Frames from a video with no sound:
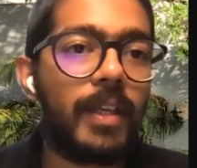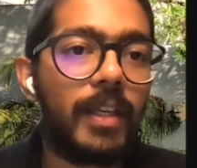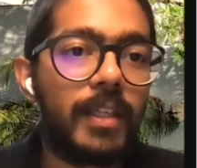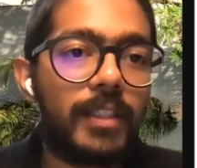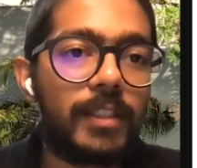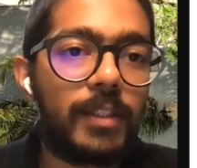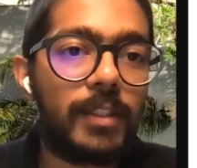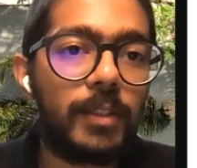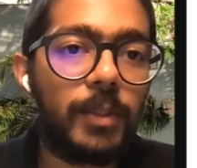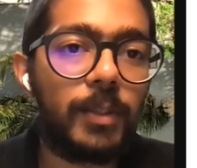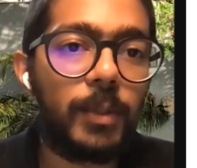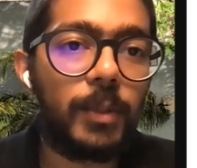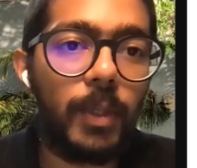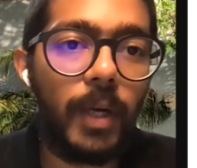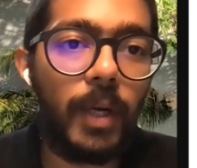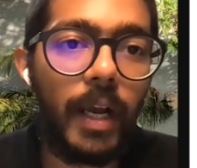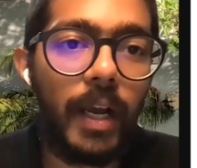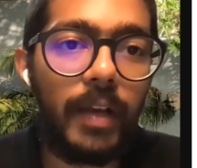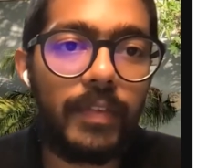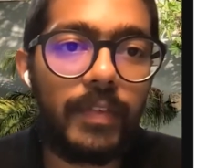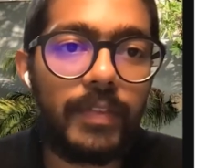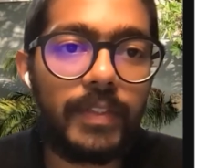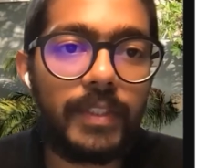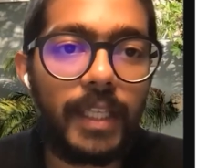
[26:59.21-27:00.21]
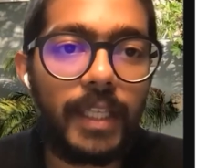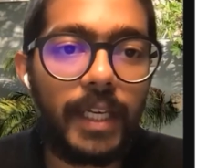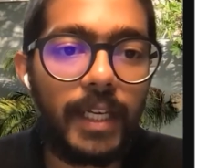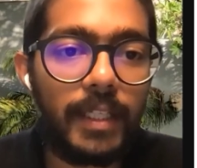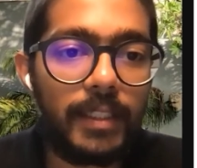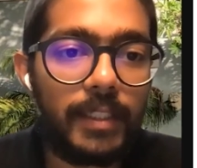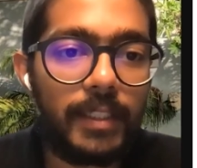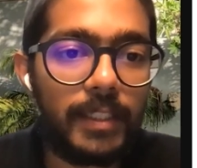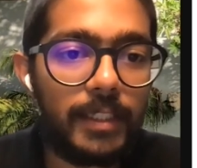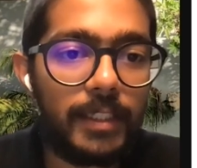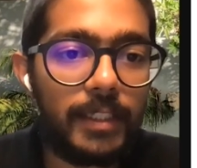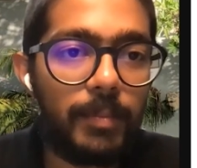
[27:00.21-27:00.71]
So I've set
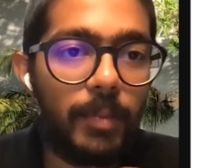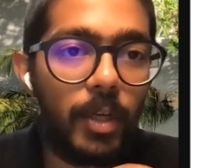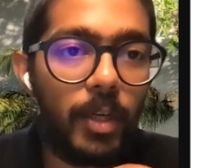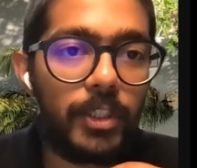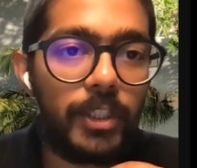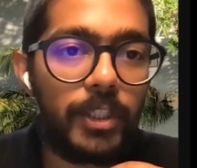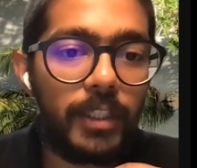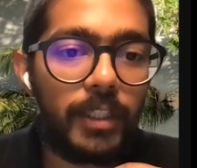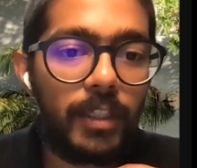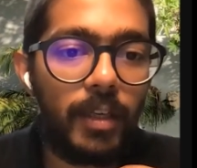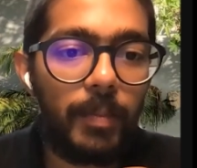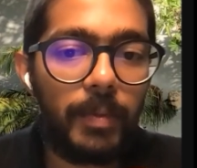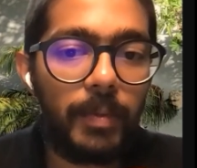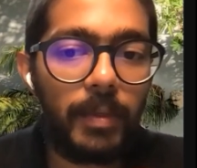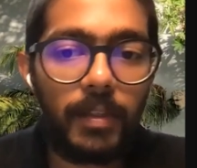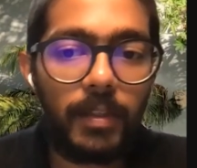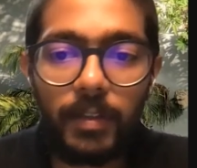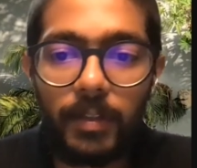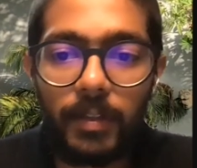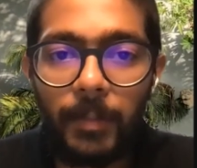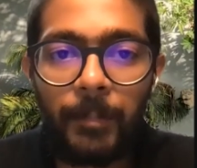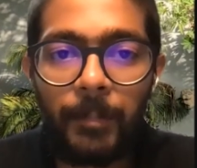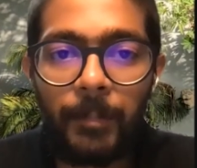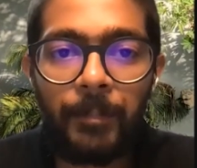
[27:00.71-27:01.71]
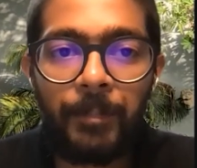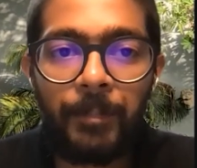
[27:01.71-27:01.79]
this project up here.